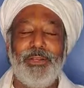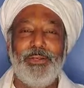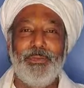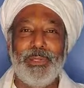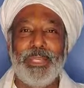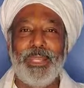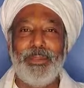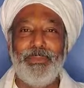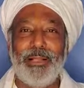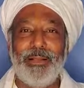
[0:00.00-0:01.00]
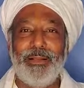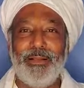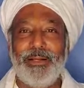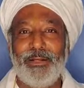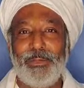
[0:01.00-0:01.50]
to be able
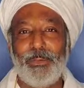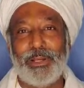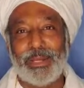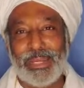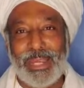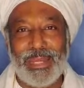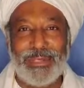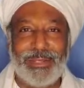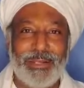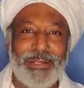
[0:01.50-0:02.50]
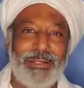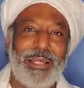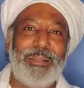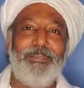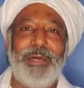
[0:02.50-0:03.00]
to create
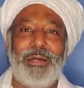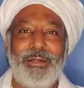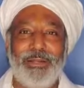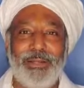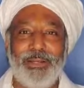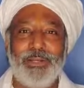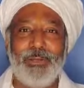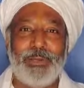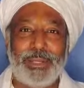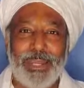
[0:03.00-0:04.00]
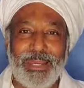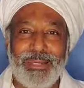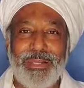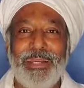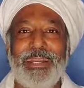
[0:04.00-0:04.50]
dharma, to create
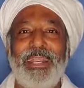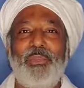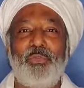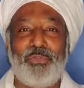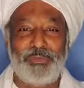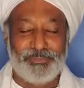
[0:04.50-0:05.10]
grace.